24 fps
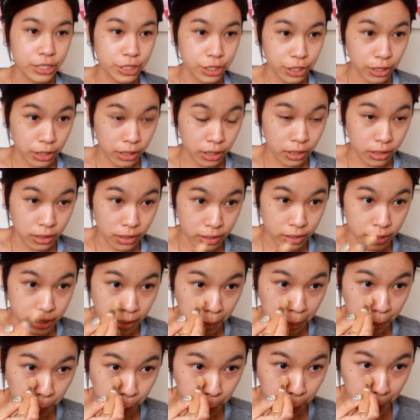circles,
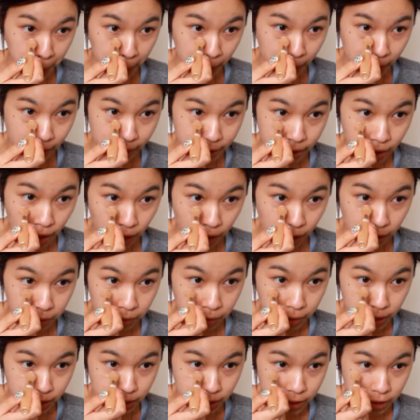some really dark
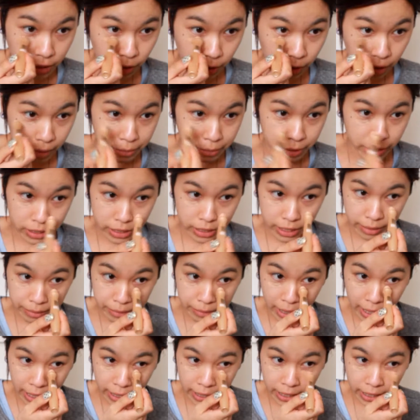ones, so I'm using
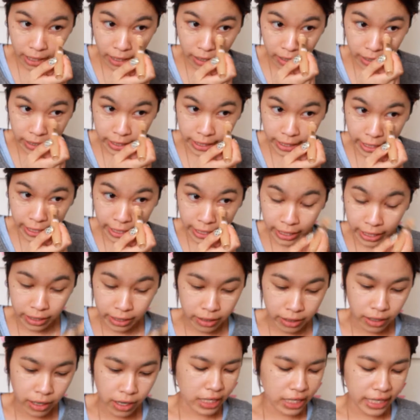my
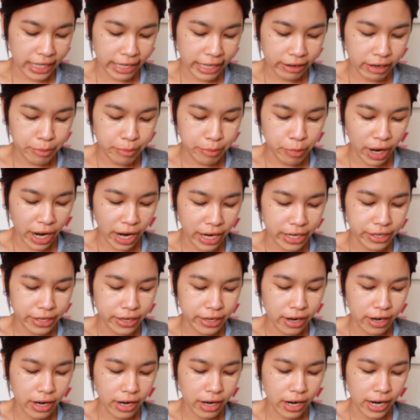Garnier Cleary
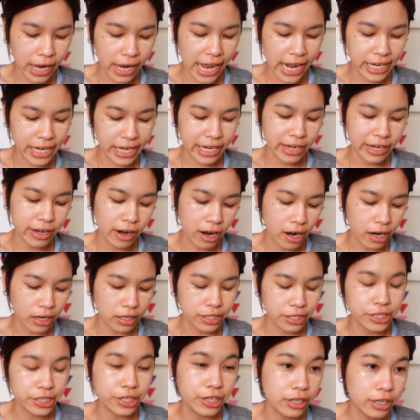Brighter
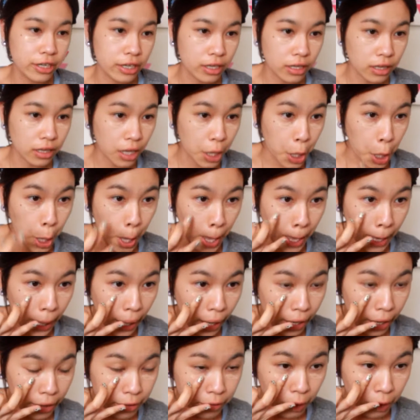Anti-Dark Circle
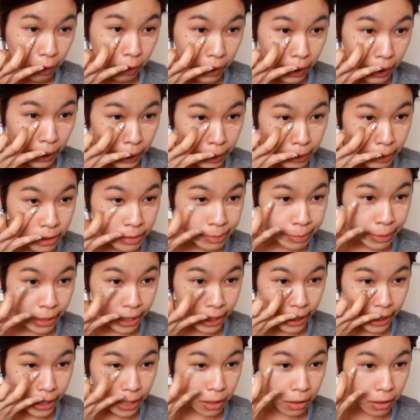Eye Roller and just
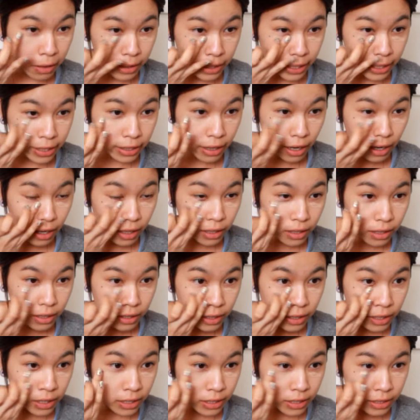putting it on the dark
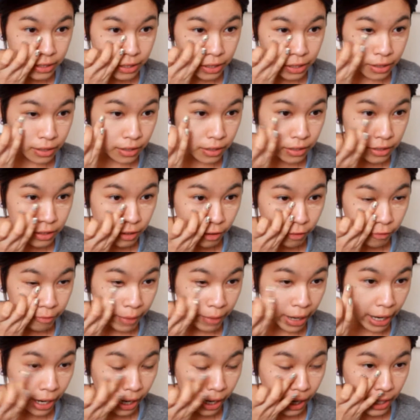circles of
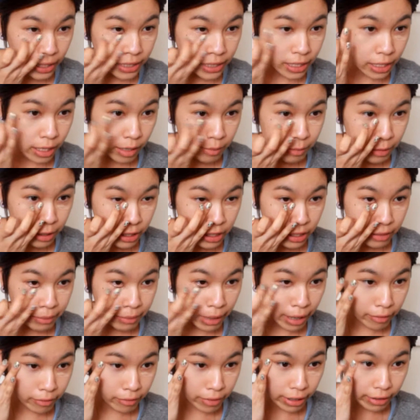my eyes, and I'm using
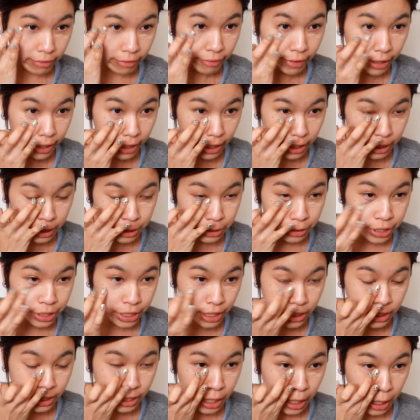my ring finger to
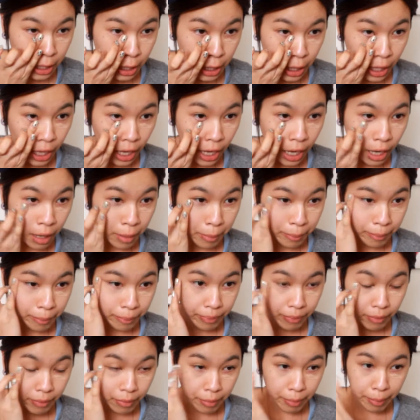just
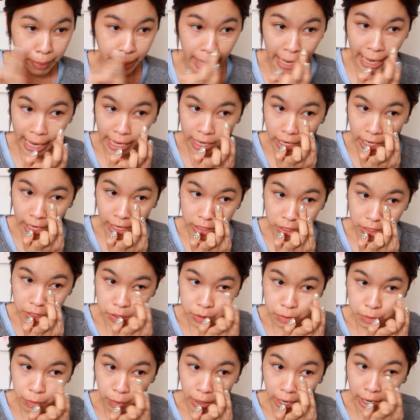pat and
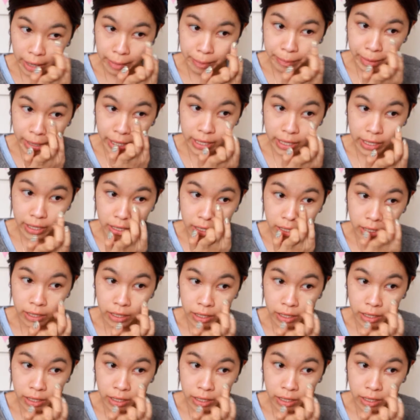swipe it